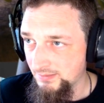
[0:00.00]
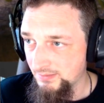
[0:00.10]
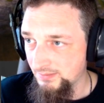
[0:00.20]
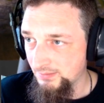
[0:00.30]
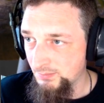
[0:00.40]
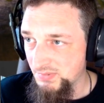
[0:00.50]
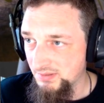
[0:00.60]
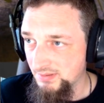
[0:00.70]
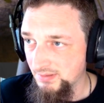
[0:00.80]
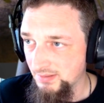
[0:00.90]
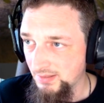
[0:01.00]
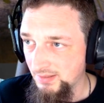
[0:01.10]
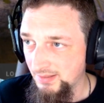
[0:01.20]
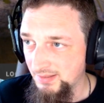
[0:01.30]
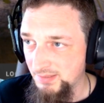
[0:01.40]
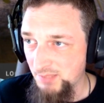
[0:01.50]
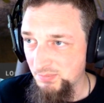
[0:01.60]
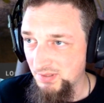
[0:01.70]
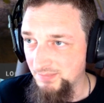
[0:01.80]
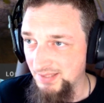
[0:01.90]
Oops. That's my
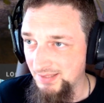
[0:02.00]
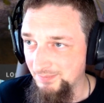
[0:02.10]
problem. I keep